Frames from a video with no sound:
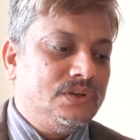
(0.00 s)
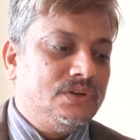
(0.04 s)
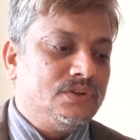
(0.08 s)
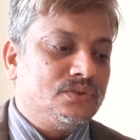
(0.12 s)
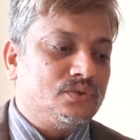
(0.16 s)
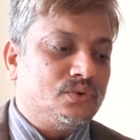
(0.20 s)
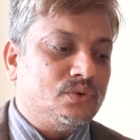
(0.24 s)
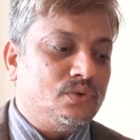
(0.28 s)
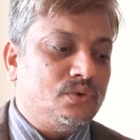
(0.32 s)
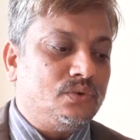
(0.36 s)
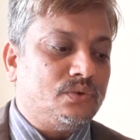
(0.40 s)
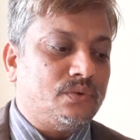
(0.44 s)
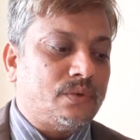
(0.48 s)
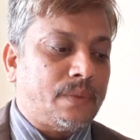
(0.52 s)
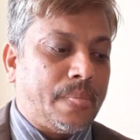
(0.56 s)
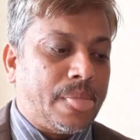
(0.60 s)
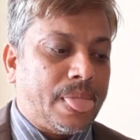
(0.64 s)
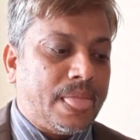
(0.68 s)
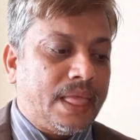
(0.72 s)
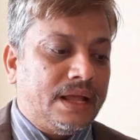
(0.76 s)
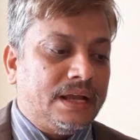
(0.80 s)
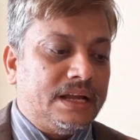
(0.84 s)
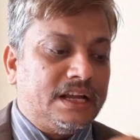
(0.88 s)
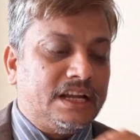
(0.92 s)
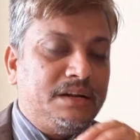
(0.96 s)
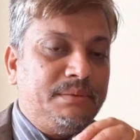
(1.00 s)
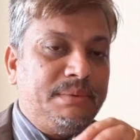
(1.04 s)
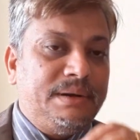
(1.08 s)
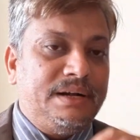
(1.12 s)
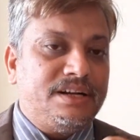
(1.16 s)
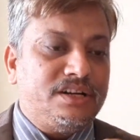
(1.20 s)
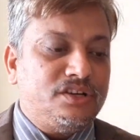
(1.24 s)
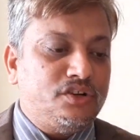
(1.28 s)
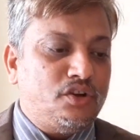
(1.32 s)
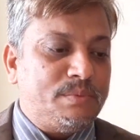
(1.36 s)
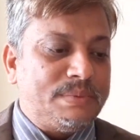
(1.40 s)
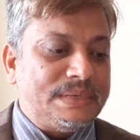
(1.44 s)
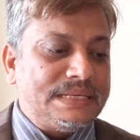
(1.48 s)
So
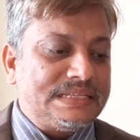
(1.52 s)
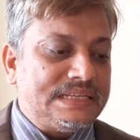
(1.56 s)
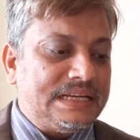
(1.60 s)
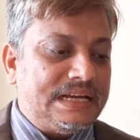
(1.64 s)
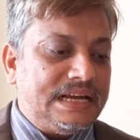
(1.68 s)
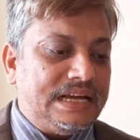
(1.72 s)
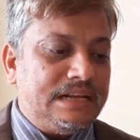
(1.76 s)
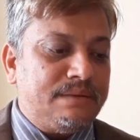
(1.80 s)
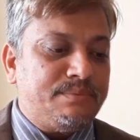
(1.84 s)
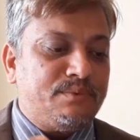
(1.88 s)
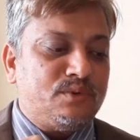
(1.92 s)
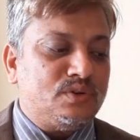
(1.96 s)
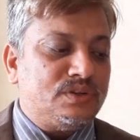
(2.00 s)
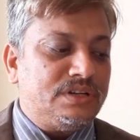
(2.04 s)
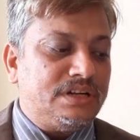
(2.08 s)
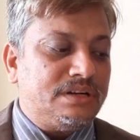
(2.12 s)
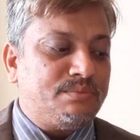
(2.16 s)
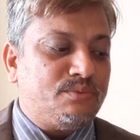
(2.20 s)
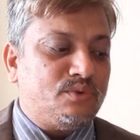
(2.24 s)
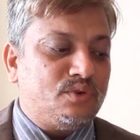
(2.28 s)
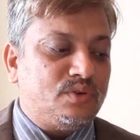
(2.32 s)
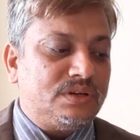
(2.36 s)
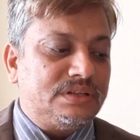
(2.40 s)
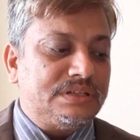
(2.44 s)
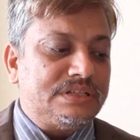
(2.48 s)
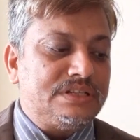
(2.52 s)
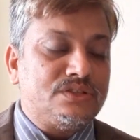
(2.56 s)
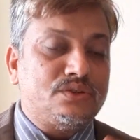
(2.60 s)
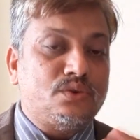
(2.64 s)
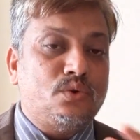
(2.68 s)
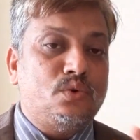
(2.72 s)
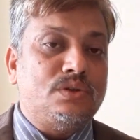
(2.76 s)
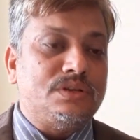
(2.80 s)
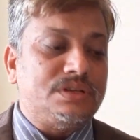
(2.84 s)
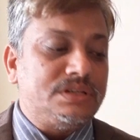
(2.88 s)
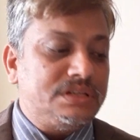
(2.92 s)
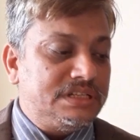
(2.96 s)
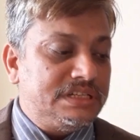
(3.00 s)
inventory of agile project product
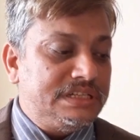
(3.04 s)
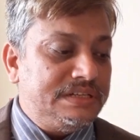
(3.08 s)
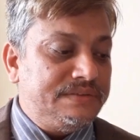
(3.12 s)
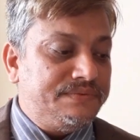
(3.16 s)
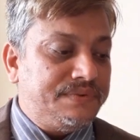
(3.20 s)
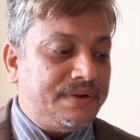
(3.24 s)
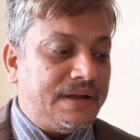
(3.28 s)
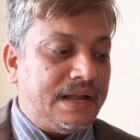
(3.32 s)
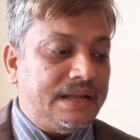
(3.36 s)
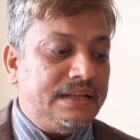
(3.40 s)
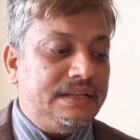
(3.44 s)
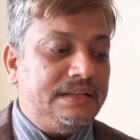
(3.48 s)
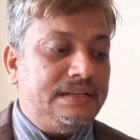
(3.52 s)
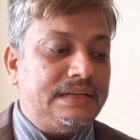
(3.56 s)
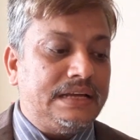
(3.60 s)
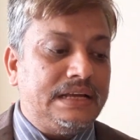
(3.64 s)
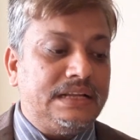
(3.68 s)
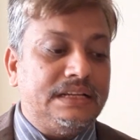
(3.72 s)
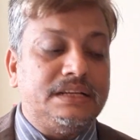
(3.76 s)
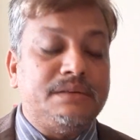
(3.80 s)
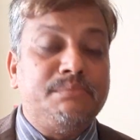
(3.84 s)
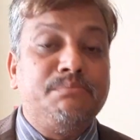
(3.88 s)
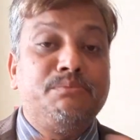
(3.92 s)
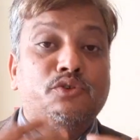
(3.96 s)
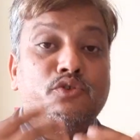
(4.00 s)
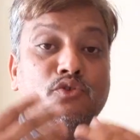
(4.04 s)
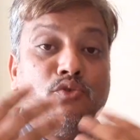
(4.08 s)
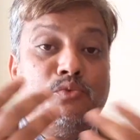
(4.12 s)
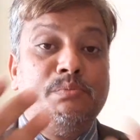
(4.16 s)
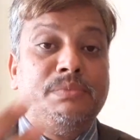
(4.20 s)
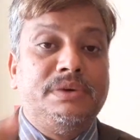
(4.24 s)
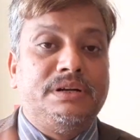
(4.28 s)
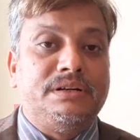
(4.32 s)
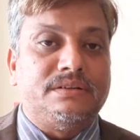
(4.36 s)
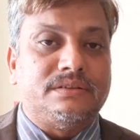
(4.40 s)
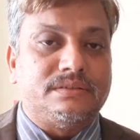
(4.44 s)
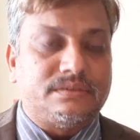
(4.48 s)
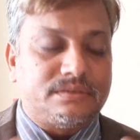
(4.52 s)
stories, defining an
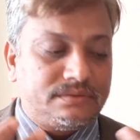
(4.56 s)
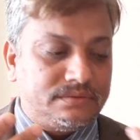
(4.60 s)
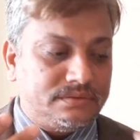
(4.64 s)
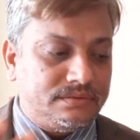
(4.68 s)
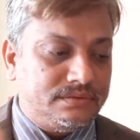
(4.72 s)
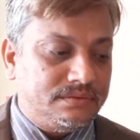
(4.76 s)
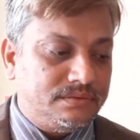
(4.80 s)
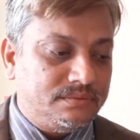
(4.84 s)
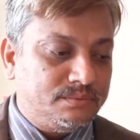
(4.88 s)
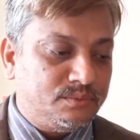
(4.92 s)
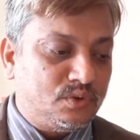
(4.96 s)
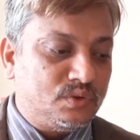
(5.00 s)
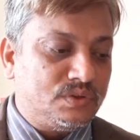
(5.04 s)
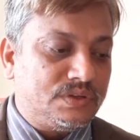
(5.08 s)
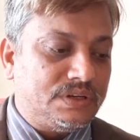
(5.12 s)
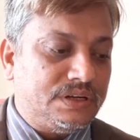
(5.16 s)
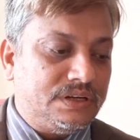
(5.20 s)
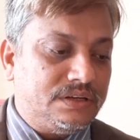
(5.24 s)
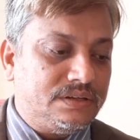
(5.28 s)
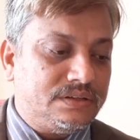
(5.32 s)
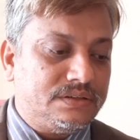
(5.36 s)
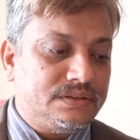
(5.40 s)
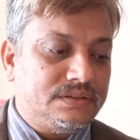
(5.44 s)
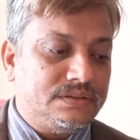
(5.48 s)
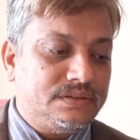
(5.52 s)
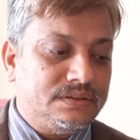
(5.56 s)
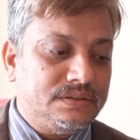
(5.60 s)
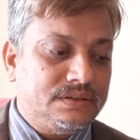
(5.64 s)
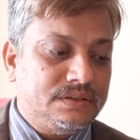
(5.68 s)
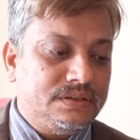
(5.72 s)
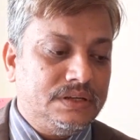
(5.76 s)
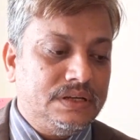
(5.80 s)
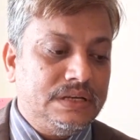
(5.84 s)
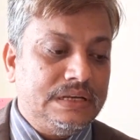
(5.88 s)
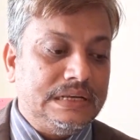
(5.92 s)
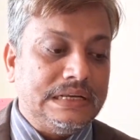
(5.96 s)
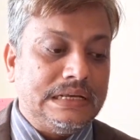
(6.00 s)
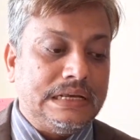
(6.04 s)
improvement project,
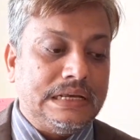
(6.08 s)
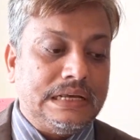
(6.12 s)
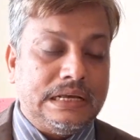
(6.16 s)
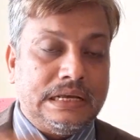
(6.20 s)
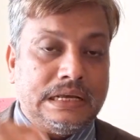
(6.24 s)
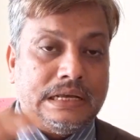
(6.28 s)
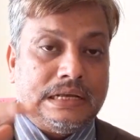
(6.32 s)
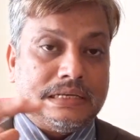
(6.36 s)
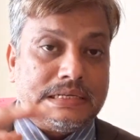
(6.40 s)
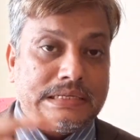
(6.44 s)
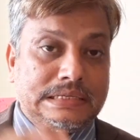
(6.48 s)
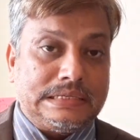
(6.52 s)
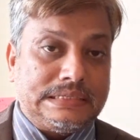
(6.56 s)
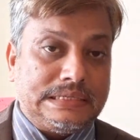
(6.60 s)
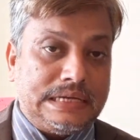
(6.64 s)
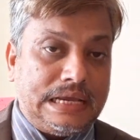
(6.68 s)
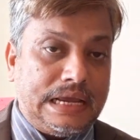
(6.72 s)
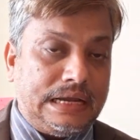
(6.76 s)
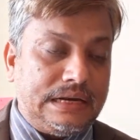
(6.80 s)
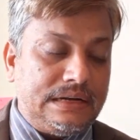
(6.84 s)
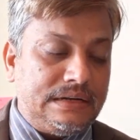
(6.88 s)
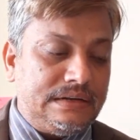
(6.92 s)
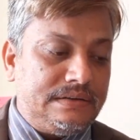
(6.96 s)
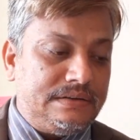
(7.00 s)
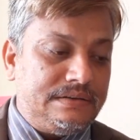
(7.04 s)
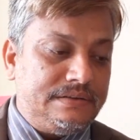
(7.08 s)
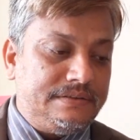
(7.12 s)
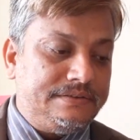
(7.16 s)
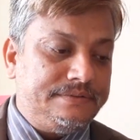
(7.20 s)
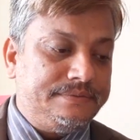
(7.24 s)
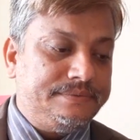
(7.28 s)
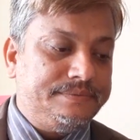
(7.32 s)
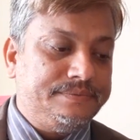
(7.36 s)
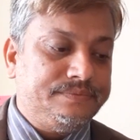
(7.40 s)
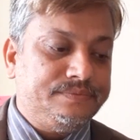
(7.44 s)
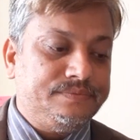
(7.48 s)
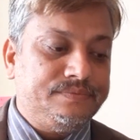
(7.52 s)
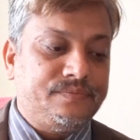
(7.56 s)
stacked,
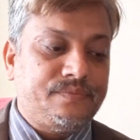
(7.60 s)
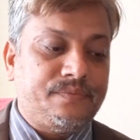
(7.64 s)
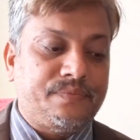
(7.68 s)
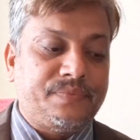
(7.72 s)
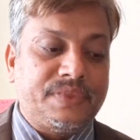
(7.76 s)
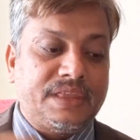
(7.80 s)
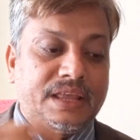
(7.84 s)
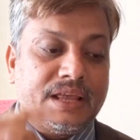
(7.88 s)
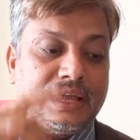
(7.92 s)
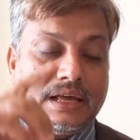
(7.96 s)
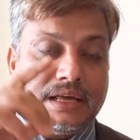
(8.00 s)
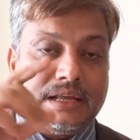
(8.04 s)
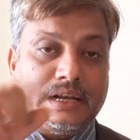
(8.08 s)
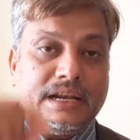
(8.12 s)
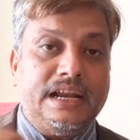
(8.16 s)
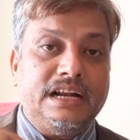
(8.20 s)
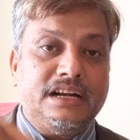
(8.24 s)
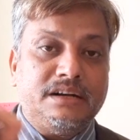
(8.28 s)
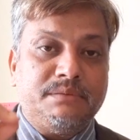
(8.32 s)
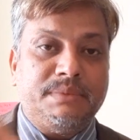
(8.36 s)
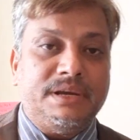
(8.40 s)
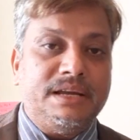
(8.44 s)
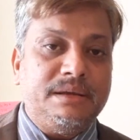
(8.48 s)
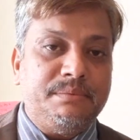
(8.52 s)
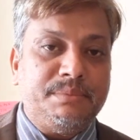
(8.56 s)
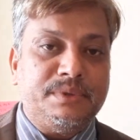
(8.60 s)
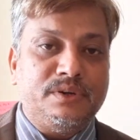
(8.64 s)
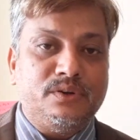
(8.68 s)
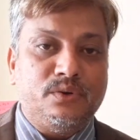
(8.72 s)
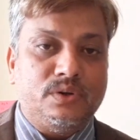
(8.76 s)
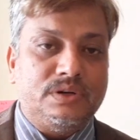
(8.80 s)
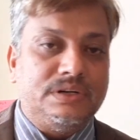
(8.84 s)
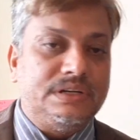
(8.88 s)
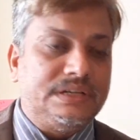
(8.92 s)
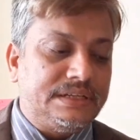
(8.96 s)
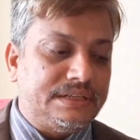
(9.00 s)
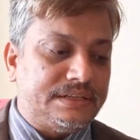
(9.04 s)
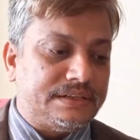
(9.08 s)
ranked by
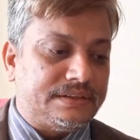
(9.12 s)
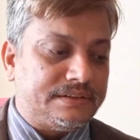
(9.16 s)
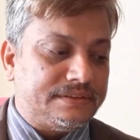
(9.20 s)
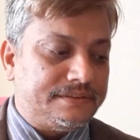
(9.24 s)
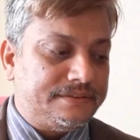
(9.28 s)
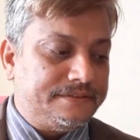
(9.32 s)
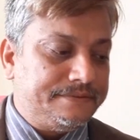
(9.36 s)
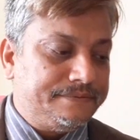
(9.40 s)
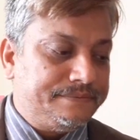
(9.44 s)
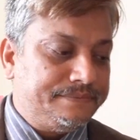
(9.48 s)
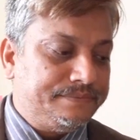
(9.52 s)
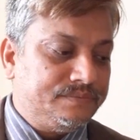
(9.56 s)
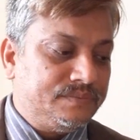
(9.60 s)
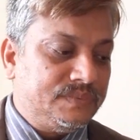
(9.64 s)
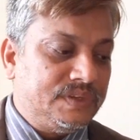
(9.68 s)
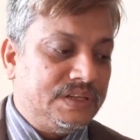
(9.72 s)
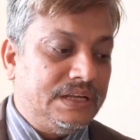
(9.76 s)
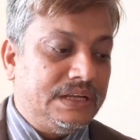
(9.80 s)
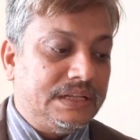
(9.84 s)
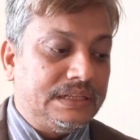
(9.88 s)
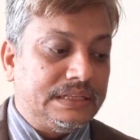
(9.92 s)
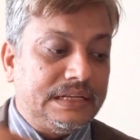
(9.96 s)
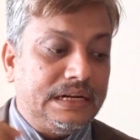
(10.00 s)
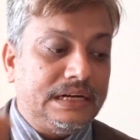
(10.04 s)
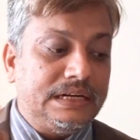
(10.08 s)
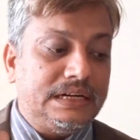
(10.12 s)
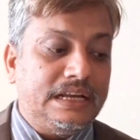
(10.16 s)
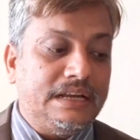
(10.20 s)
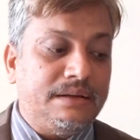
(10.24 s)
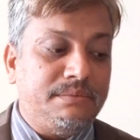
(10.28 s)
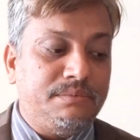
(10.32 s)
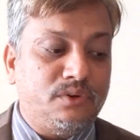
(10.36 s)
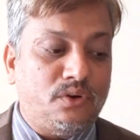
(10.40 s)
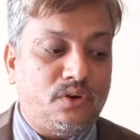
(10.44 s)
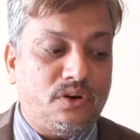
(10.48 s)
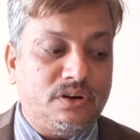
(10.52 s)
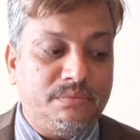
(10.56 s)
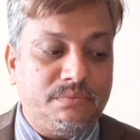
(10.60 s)
priority, that have
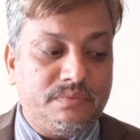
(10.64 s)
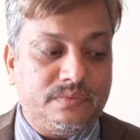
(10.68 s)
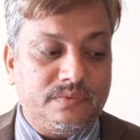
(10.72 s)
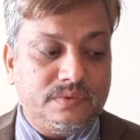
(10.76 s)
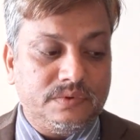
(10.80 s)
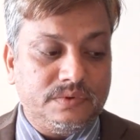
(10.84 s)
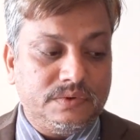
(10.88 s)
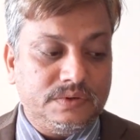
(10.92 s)
not